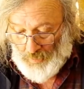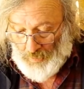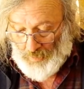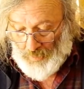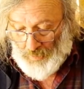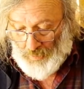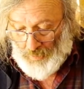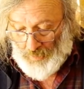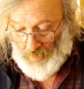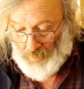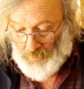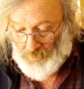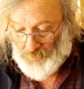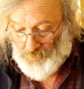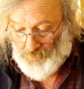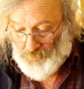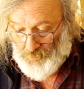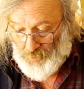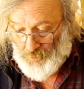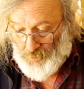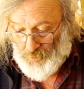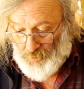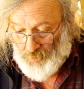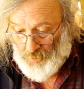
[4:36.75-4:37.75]

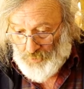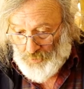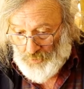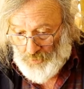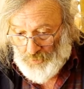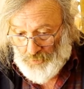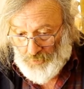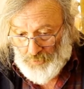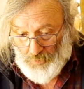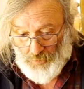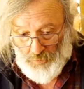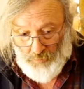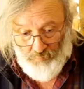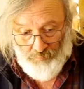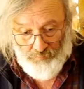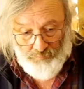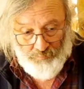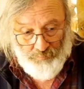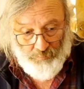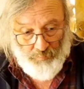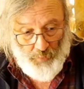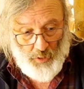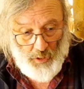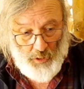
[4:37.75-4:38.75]
and
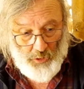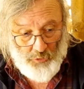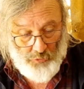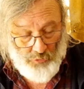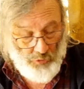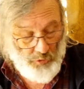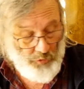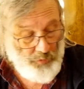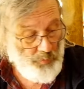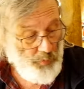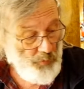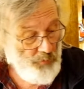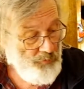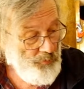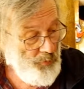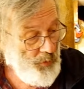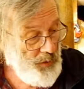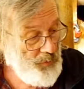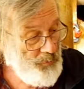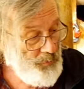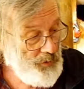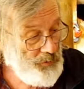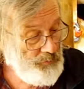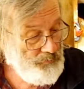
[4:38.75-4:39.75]
it's greaseproof
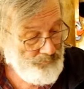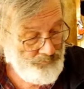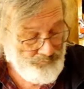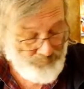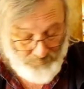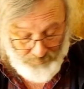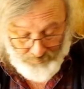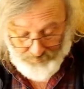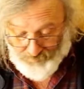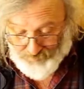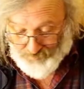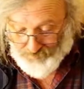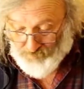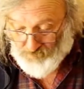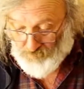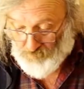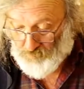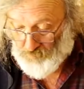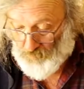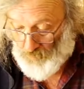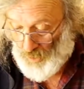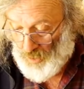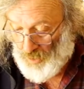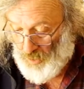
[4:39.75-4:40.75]
paper.
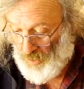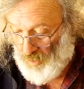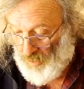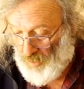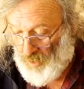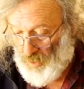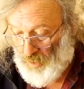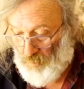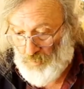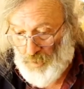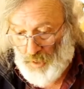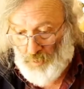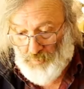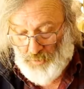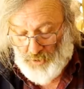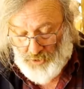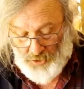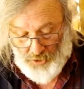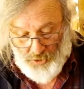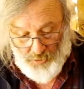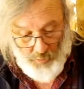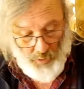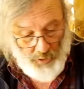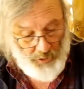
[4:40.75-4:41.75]
My
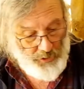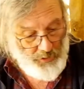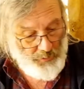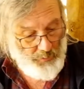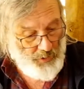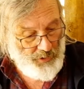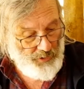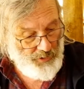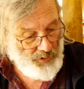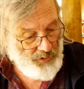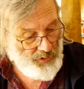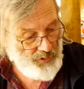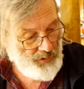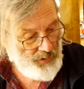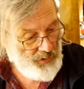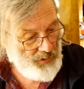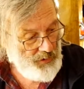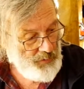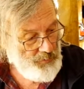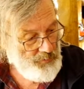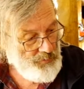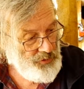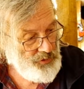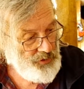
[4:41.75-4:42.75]
missus wonder where it
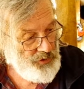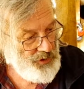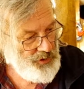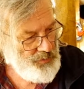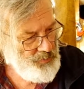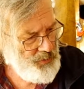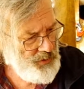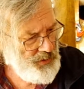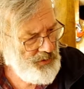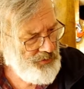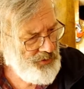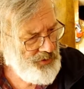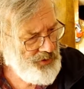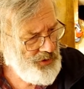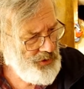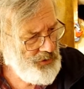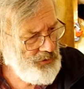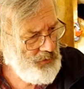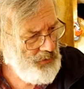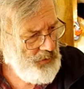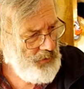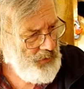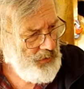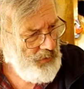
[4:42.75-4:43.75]
keeps disappearing to.
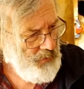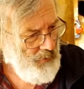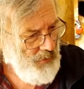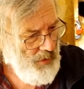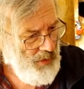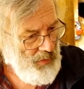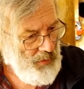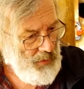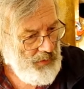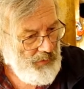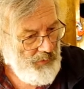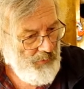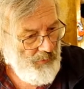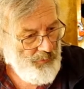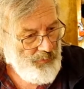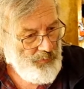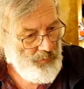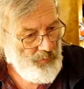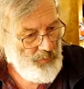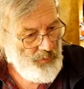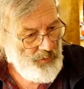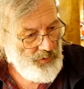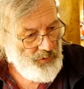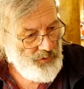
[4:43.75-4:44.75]

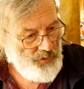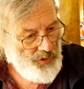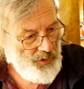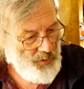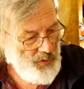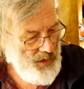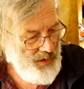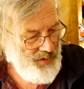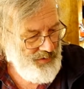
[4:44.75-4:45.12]
It's,